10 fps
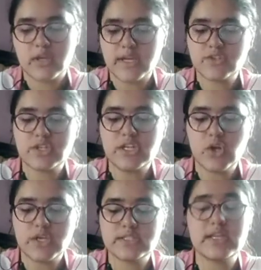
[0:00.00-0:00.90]
and she
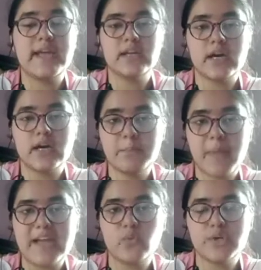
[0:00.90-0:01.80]
lost, and a
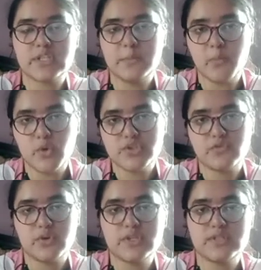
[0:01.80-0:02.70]
ban was imposed
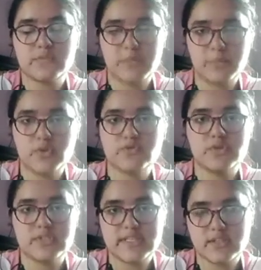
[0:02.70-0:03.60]
for imposed for
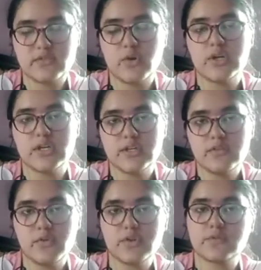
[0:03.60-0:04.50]
six years on her
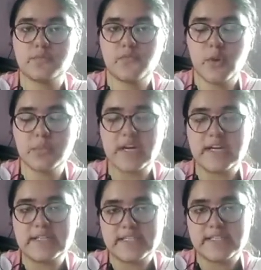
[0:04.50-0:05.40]
for from
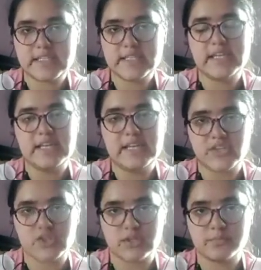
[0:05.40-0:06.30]
contesting any
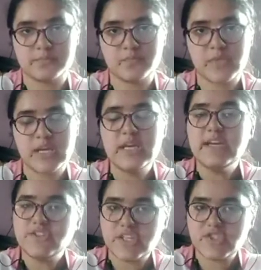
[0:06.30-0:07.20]
election.
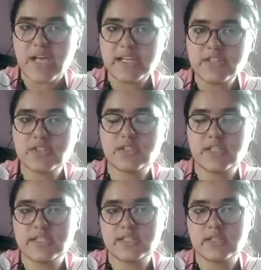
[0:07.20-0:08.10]
She challenged
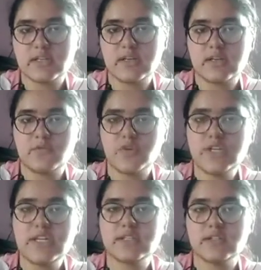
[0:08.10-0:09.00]
this uh,
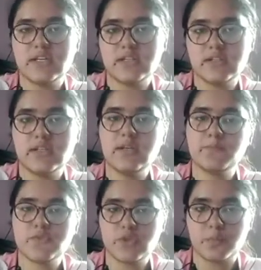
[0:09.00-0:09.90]
verdict in the
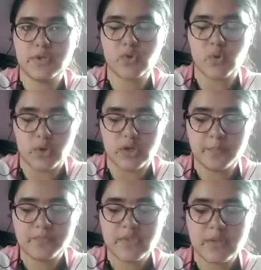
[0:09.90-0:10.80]
Supreme Court,
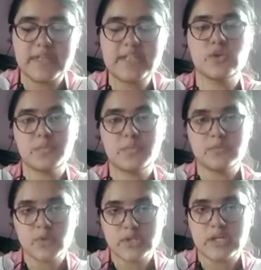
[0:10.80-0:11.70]
but Supreme
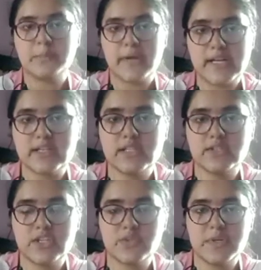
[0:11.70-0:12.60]
Court upheld the
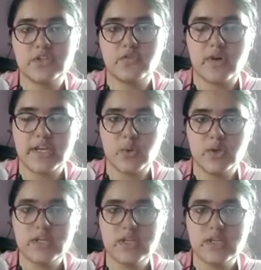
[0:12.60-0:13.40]
judgment of High Court